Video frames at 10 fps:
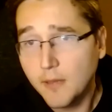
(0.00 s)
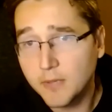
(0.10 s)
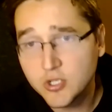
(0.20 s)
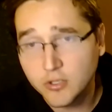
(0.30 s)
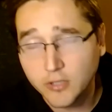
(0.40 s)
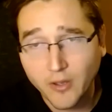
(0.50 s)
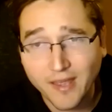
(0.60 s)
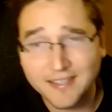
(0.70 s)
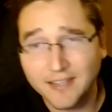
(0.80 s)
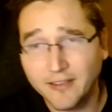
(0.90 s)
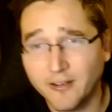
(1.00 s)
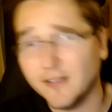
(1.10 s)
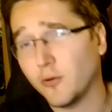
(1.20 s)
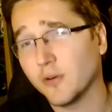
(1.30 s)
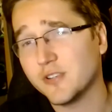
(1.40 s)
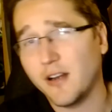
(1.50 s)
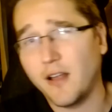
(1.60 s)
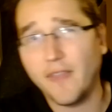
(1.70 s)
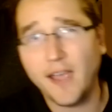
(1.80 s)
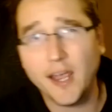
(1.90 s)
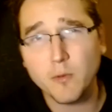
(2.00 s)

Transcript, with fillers: Be sure to go ahead, take a look at our Discord channel online.